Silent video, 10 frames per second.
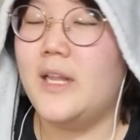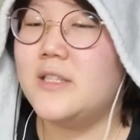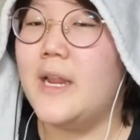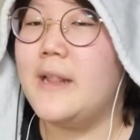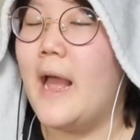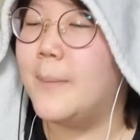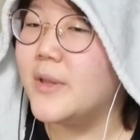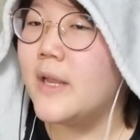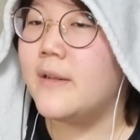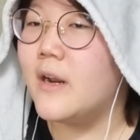they say that,
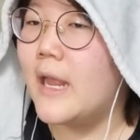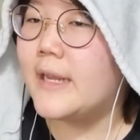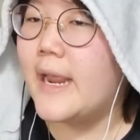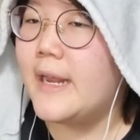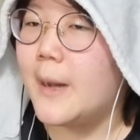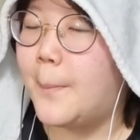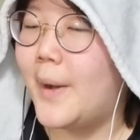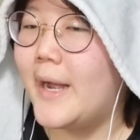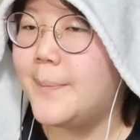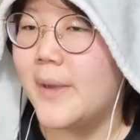but then they're, like, getting a
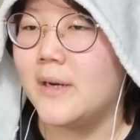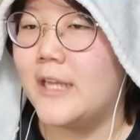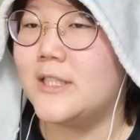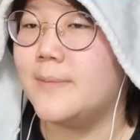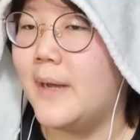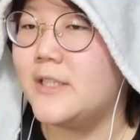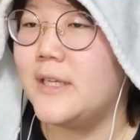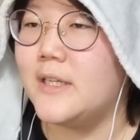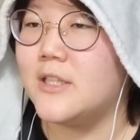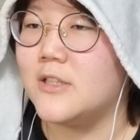pipe and, like,
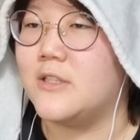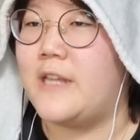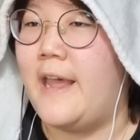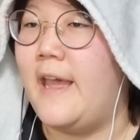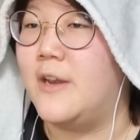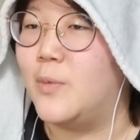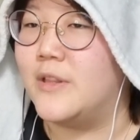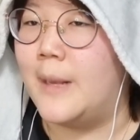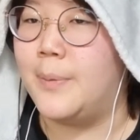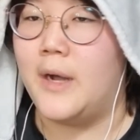smashing each other's head
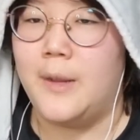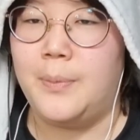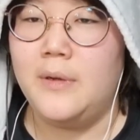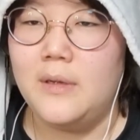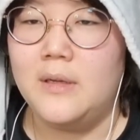with that pipe.